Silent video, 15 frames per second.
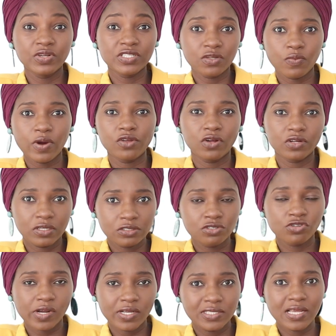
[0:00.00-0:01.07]
the reason why you're
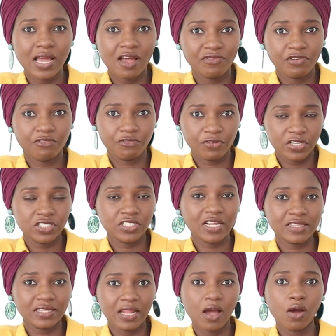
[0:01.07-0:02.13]
trying to have a fresh
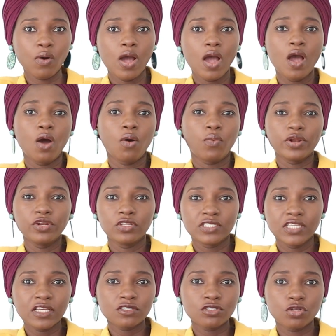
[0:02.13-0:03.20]
start now, when you
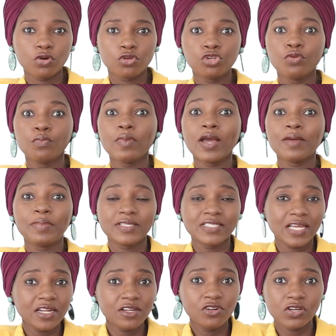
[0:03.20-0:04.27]
take stock, you might be
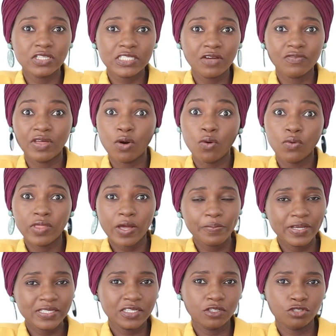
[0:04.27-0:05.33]
telling yourself that, oh,
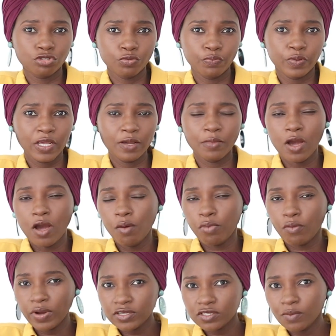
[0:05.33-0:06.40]
that person is to blame.
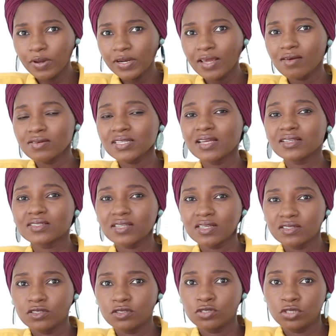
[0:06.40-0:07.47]
But when somebody else
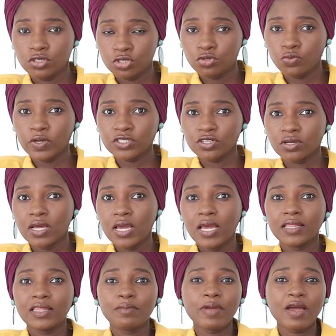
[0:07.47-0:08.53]
assesses the situation,
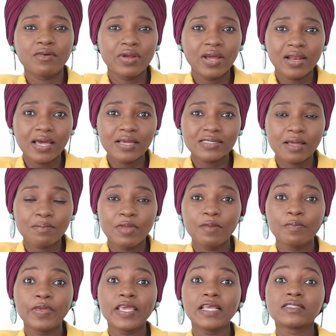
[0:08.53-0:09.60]
they may realize that
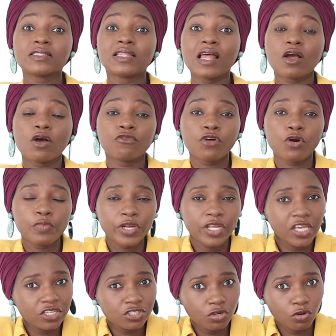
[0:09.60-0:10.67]
maybe it's lack of
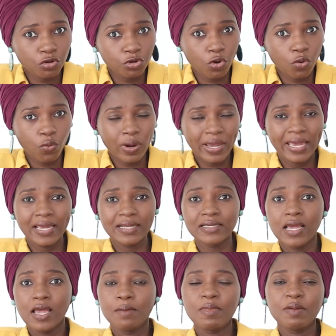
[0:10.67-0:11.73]
communication on your own
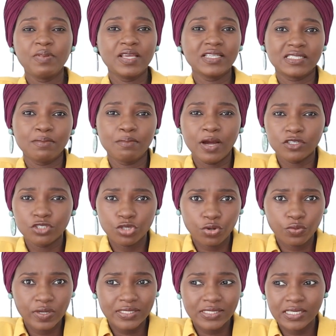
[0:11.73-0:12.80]
end, maybe it's
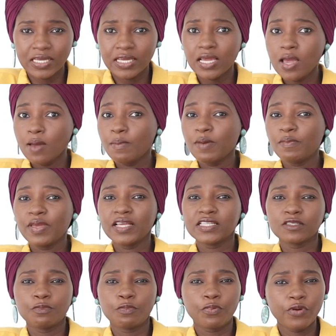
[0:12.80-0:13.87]
immaturity, maybe
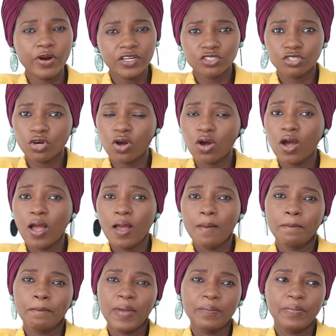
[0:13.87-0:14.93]
it's pressure,
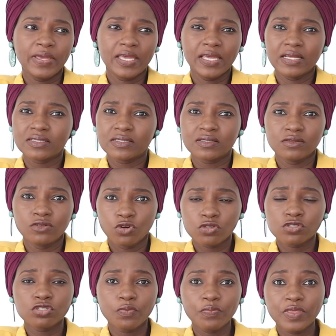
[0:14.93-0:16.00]
maybe it's, you
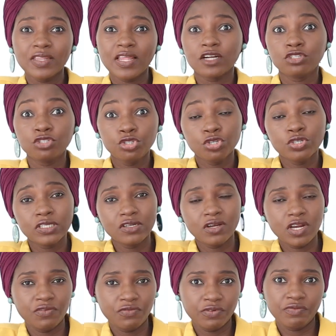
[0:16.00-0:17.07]
know, something that you did
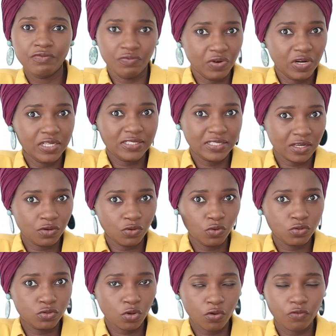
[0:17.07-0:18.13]
not even really take
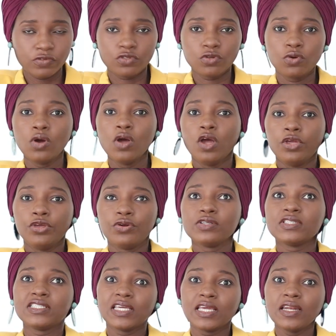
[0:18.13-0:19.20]
note of. So, you
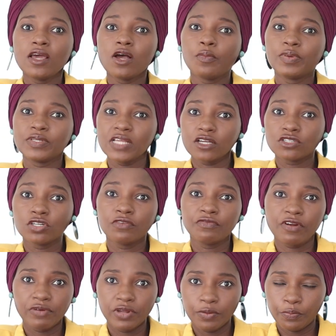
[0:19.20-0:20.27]
know, seeking help is actually
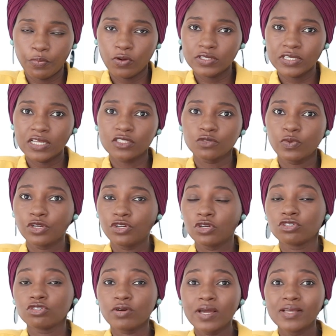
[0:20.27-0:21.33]
very important when
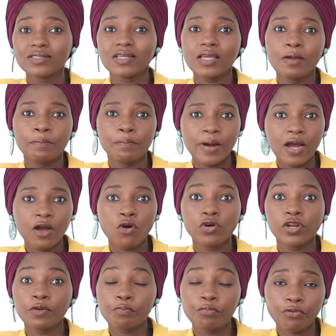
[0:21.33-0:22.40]
you're trying to embark
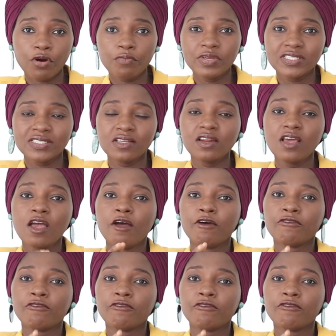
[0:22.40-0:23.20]
on a promising